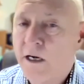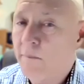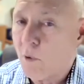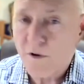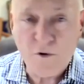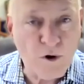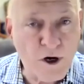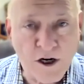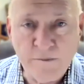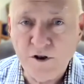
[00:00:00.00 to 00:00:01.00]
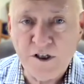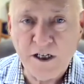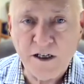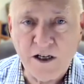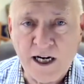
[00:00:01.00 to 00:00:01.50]
More than welcome to
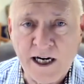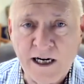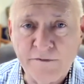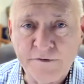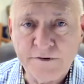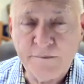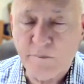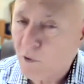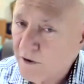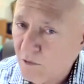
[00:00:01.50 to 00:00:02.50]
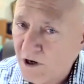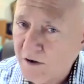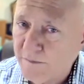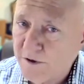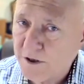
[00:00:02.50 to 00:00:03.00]
attend it live, more than
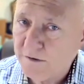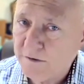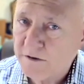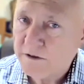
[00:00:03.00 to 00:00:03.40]
welcome to,